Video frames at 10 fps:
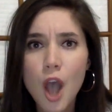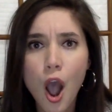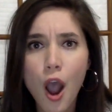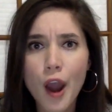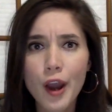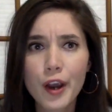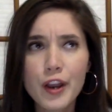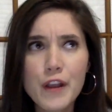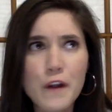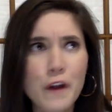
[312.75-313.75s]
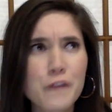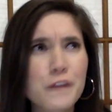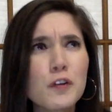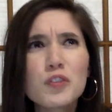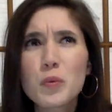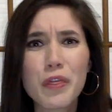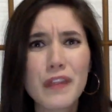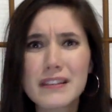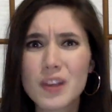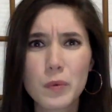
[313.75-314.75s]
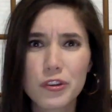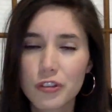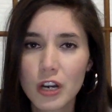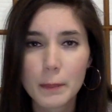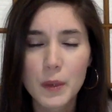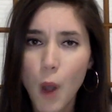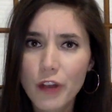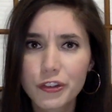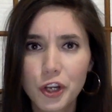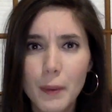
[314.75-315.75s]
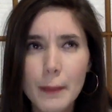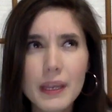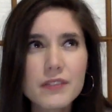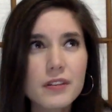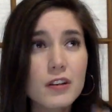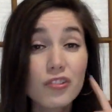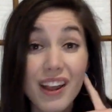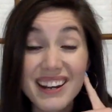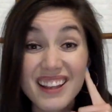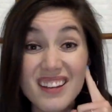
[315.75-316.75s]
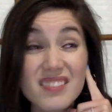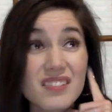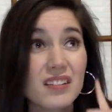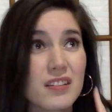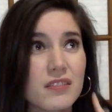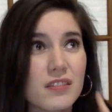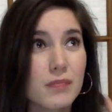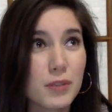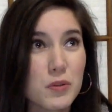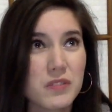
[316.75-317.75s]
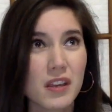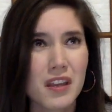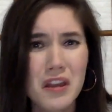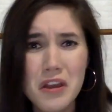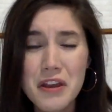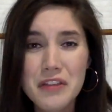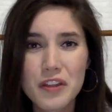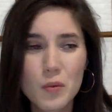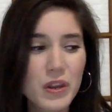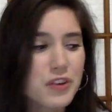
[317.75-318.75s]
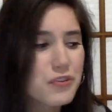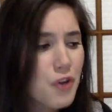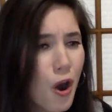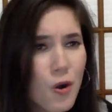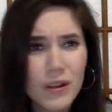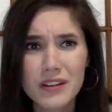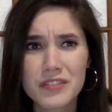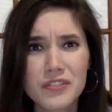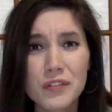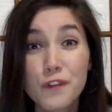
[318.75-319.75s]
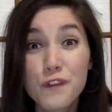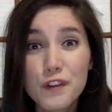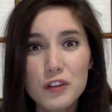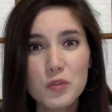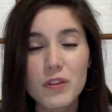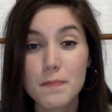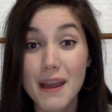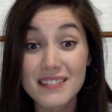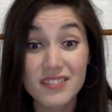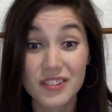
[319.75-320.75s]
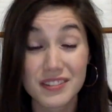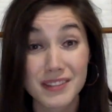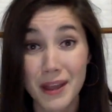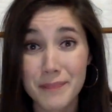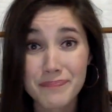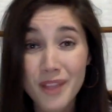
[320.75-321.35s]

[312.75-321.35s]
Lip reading: are filled with things that we shouldn't be watching. Or maybe he's going to try to get us to listen to music that we know is just filled with messages that